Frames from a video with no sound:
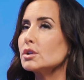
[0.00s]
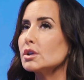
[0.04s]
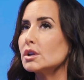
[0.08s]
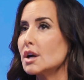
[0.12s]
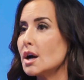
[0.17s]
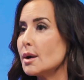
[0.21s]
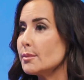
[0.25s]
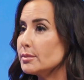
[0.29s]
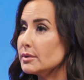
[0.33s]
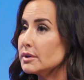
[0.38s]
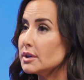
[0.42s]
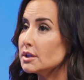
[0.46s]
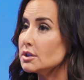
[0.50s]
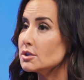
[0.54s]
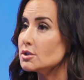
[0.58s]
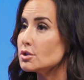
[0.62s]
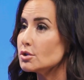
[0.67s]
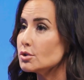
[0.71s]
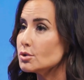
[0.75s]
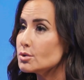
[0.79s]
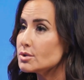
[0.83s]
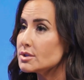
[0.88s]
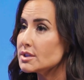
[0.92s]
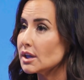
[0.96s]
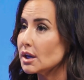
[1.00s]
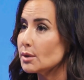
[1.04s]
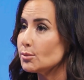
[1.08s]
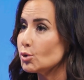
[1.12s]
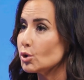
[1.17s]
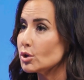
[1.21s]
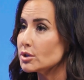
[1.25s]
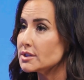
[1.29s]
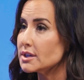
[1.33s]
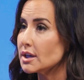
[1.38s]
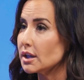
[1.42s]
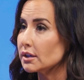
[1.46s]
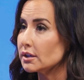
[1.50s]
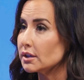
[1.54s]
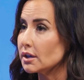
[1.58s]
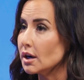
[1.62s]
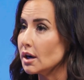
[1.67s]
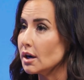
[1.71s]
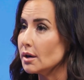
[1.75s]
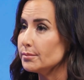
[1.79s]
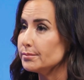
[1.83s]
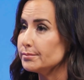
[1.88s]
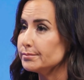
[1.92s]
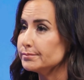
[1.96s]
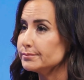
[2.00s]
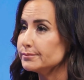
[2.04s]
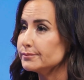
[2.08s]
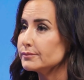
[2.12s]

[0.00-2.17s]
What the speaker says: the company to Singapore Telecom